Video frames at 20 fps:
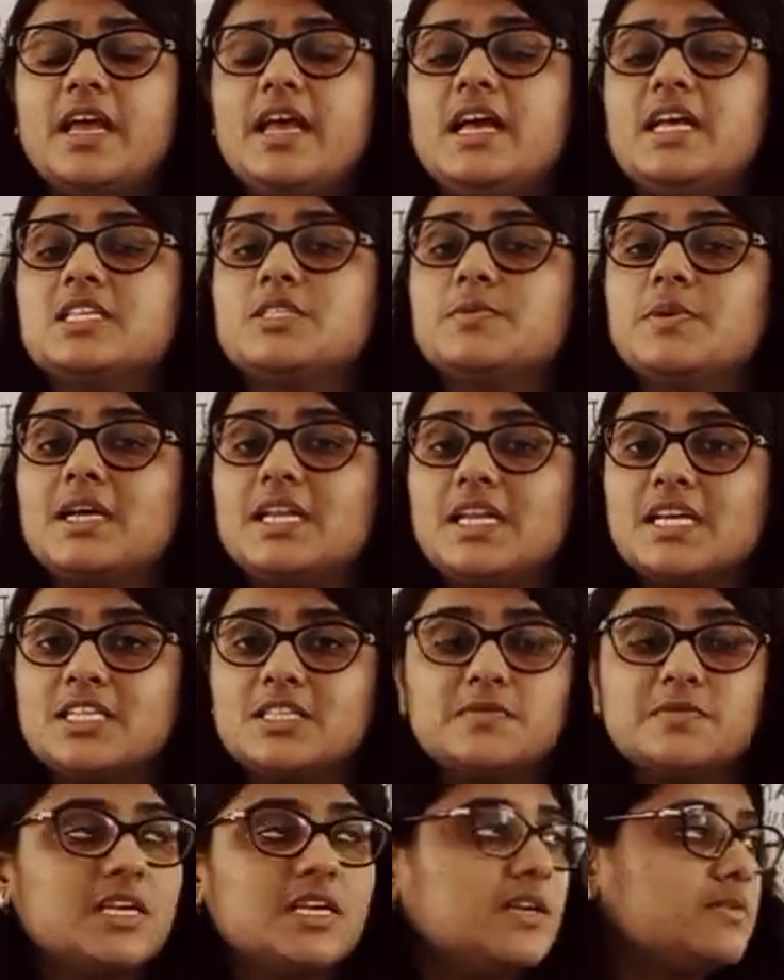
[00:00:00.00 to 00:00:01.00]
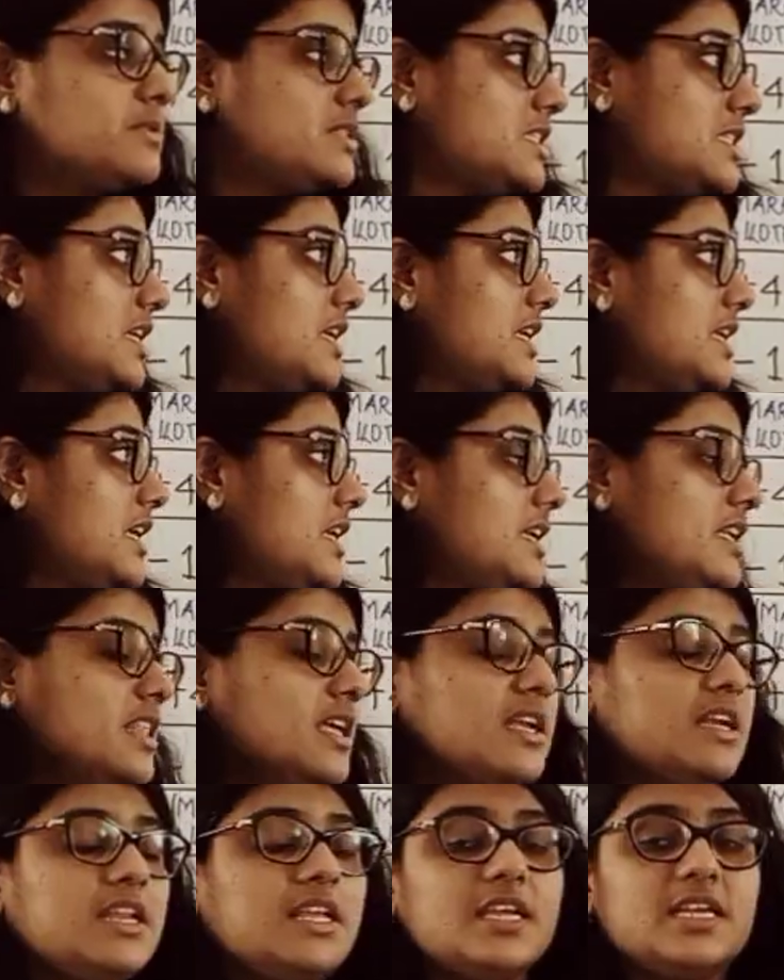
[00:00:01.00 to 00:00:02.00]
as well as we have studied
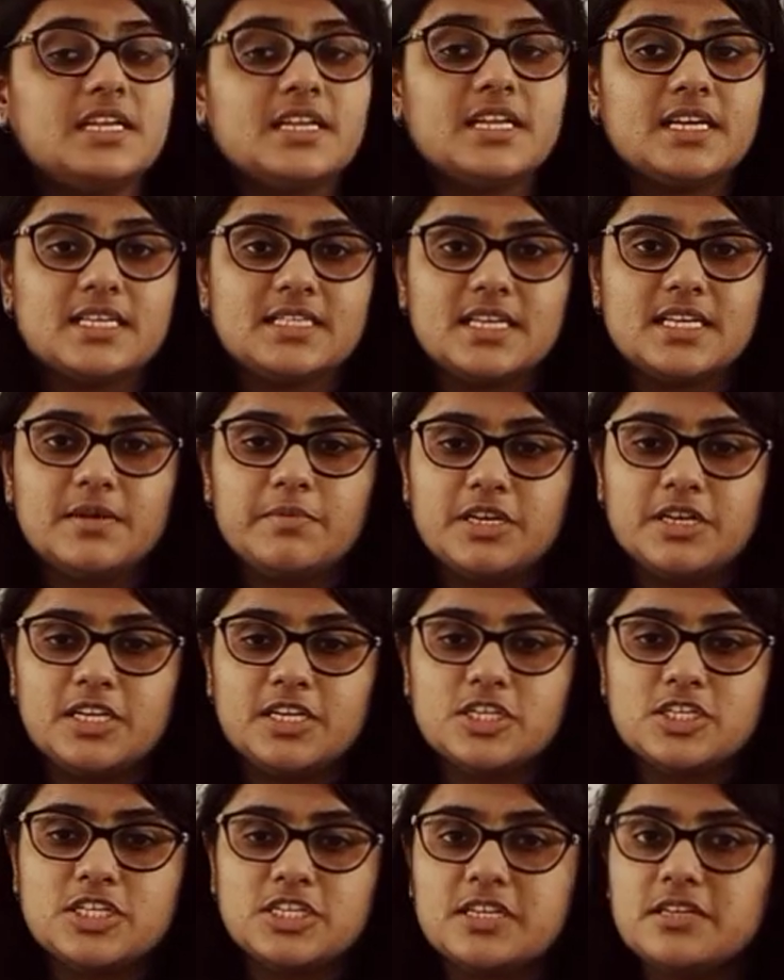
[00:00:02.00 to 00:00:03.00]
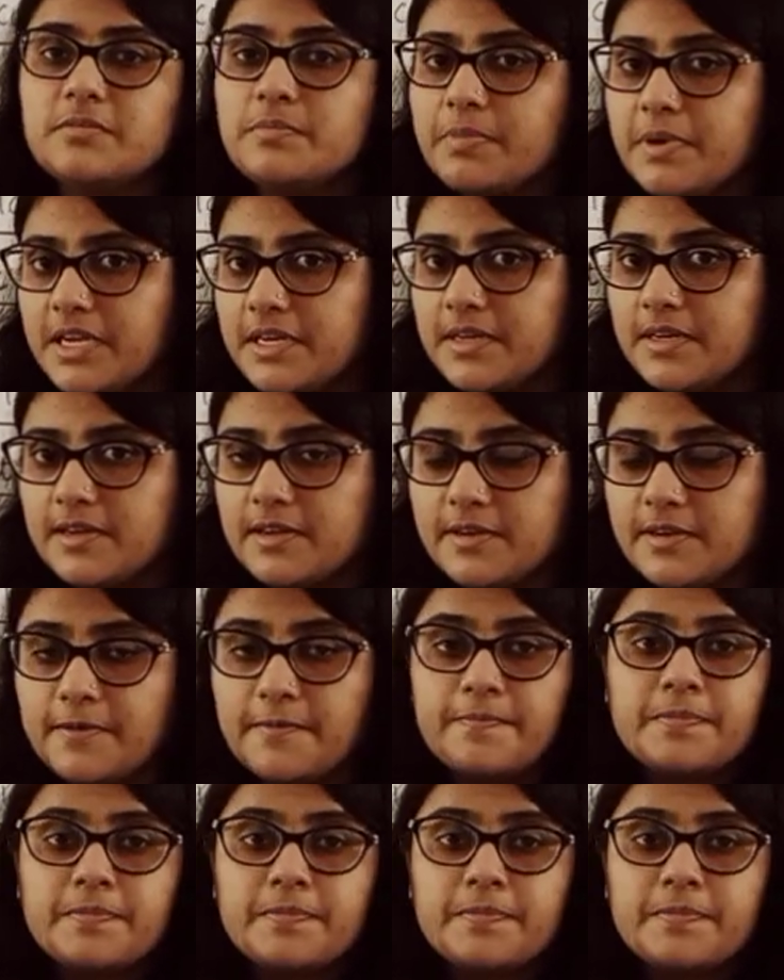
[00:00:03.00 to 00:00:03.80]
the NEET examination pattern.